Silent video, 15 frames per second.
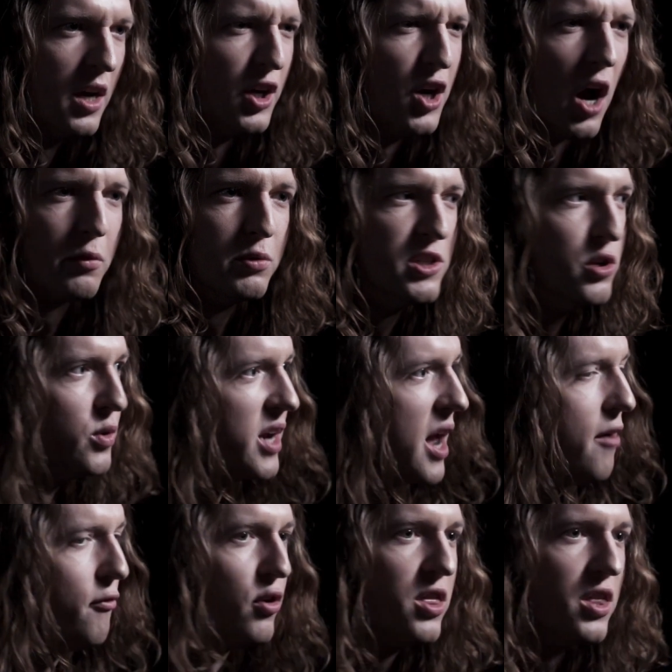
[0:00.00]
God was doing
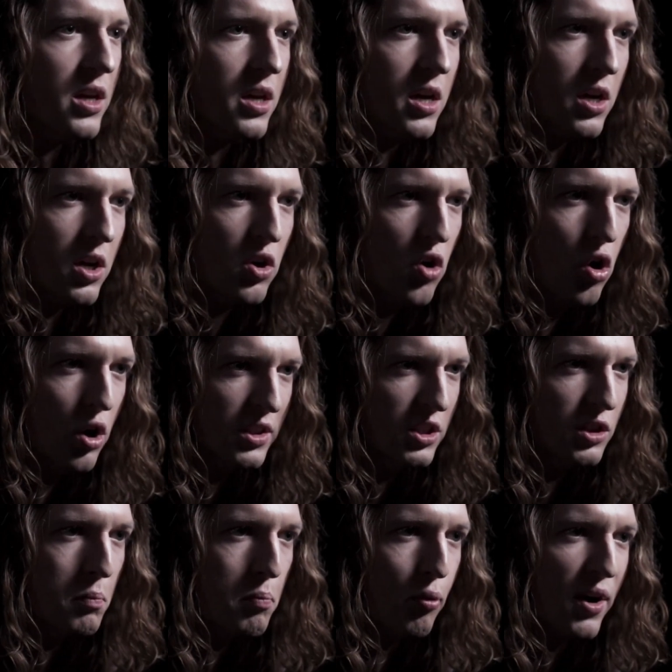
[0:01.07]
everything he could
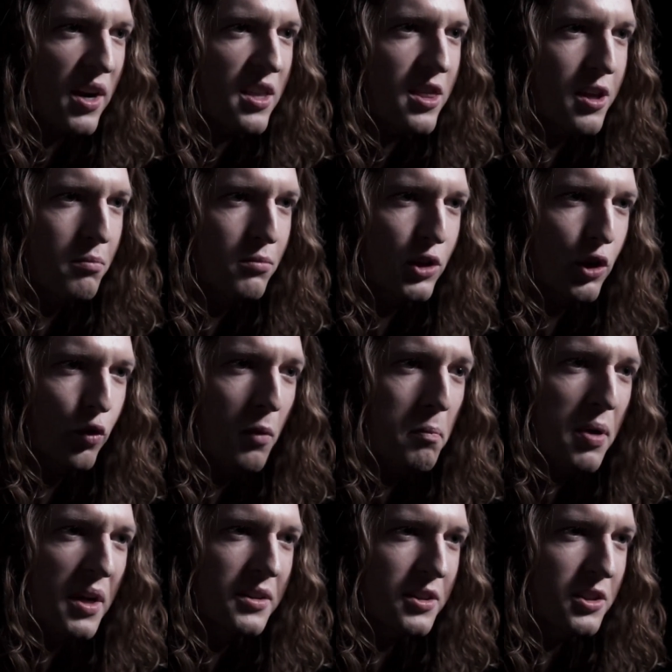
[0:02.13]
to bring them to
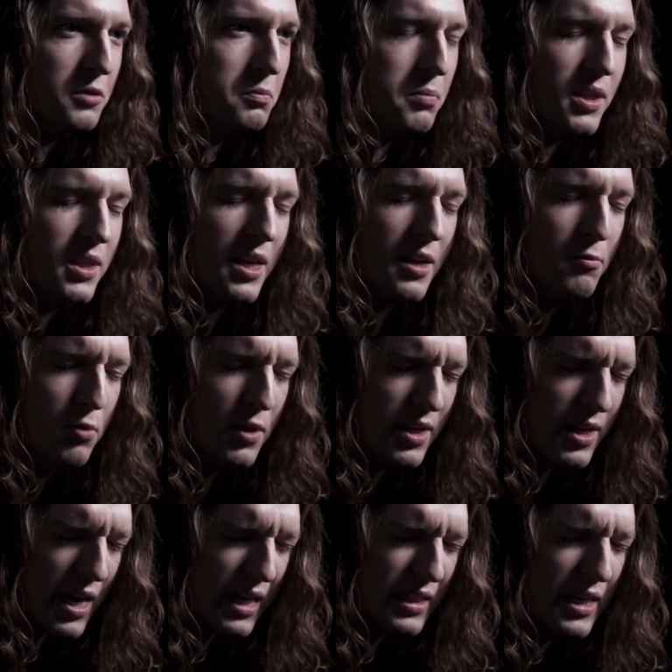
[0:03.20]
repentance, but they would
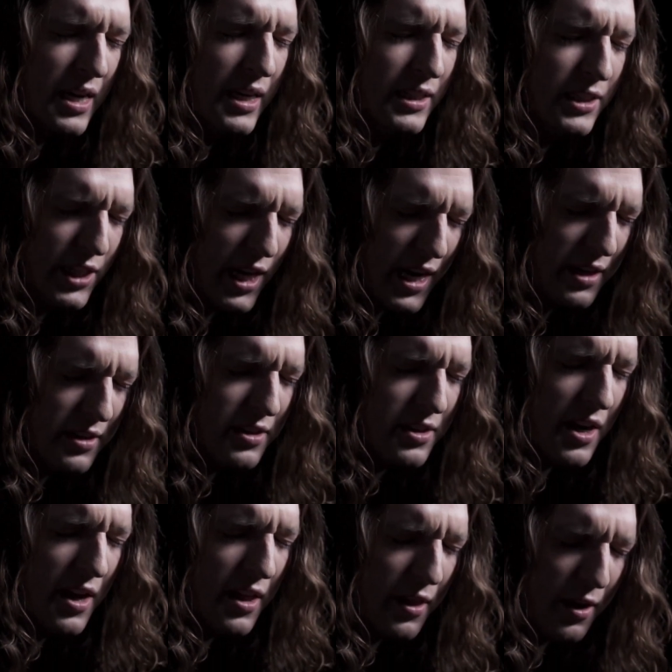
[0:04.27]
not change
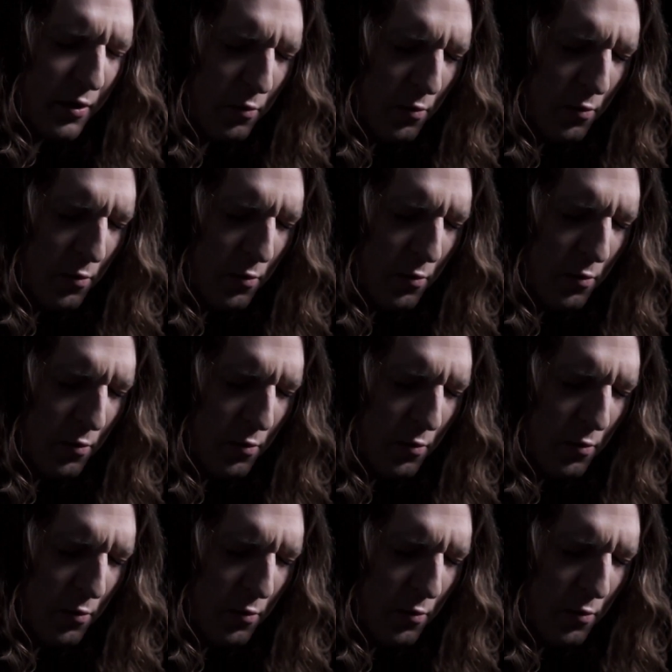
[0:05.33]
their